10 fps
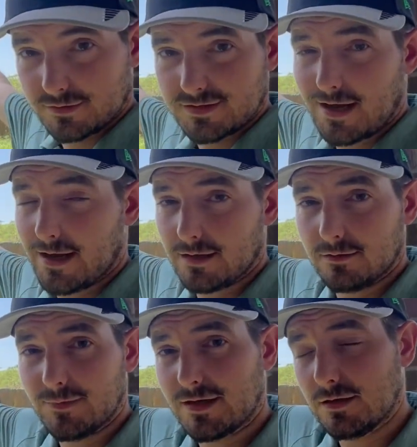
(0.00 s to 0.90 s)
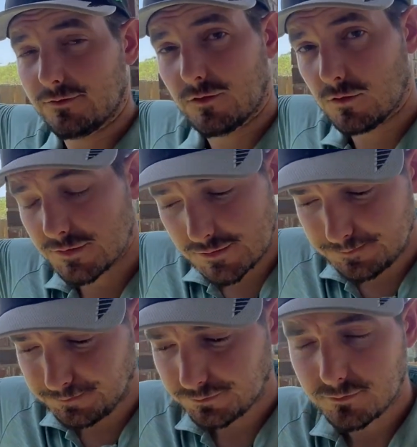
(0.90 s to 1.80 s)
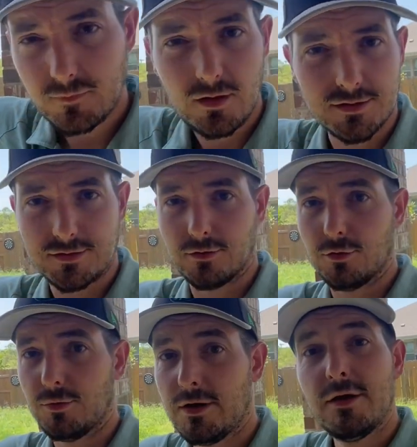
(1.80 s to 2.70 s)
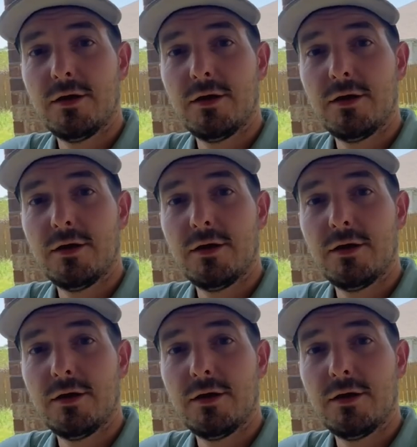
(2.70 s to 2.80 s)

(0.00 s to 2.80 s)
side of McKinney Falls. So